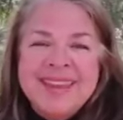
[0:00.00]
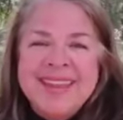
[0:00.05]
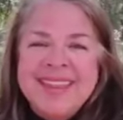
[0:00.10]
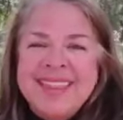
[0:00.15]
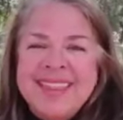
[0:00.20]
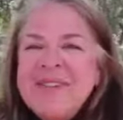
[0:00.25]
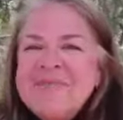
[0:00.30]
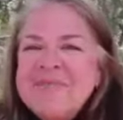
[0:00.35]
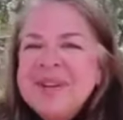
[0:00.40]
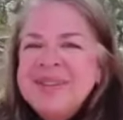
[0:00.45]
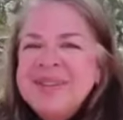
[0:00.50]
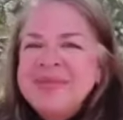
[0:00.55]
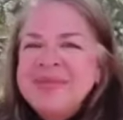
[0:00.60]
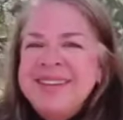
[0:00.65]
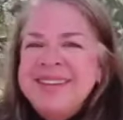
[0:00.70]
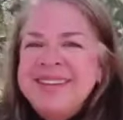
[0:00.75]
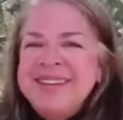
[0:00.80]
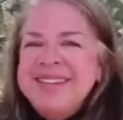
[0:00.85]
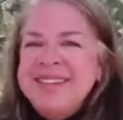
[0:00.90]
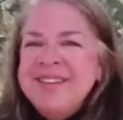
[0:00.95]
And that brings
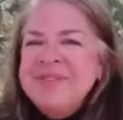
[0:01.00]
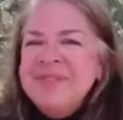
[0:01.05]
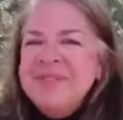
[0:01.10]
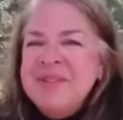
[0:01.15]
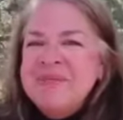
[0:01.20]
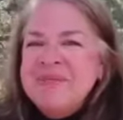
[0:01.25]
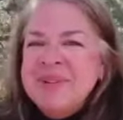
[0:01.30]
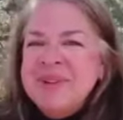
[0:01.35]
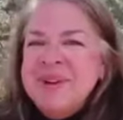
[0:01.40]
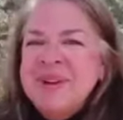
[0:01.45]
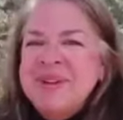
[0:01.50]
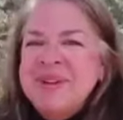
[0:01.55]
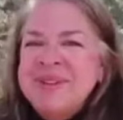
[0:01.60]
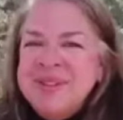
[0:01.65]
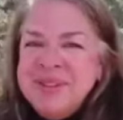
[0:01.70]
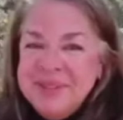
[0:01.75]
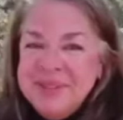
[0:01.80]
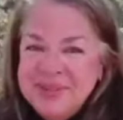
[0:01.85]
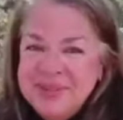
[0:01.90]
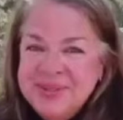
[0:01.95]
me to shift number
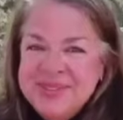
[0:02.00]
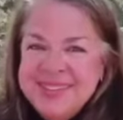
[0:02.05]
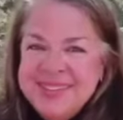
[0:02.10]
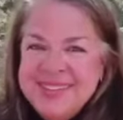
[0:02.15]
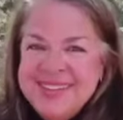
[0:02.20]
two